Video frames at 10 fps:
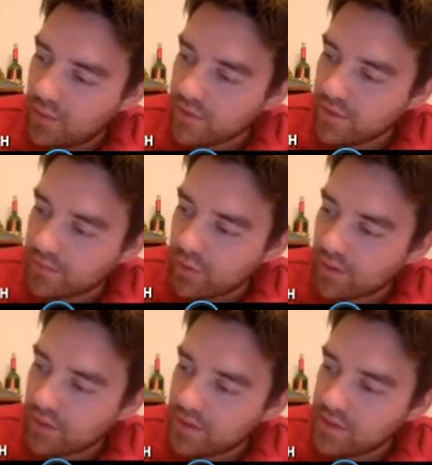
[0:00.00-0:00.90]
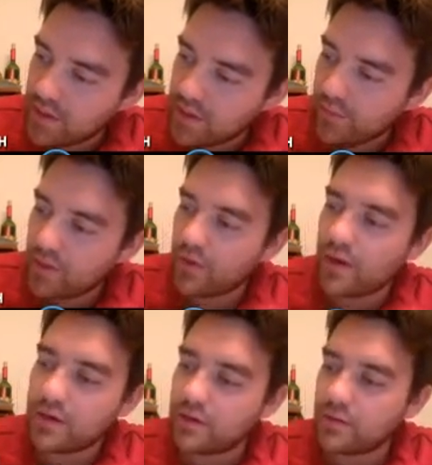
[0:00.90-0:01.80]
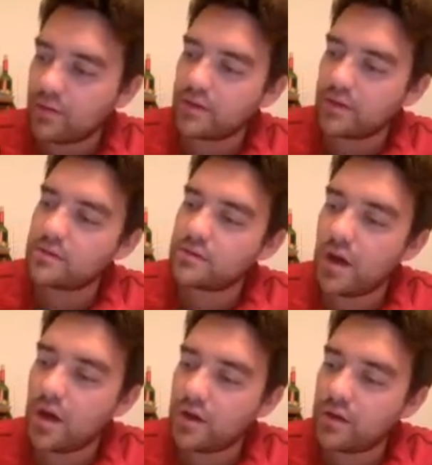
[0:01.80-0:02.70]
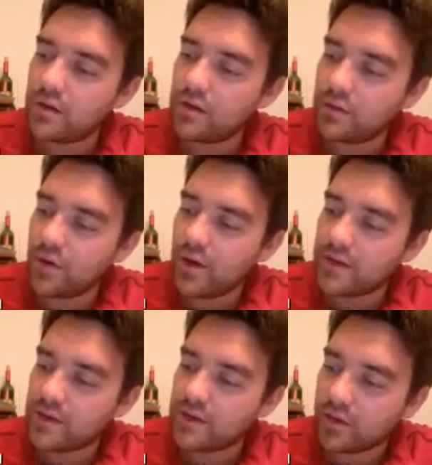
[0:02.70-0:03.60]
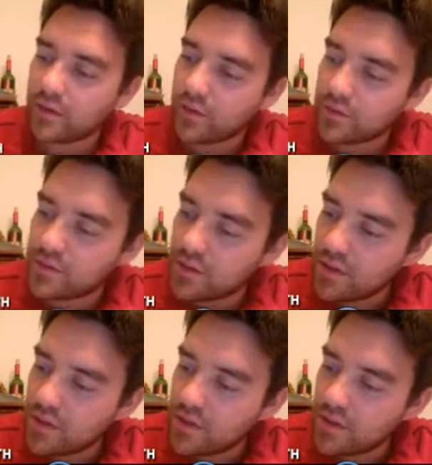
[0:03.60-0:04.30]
What's important is that we know how to do this, know how to take our notes.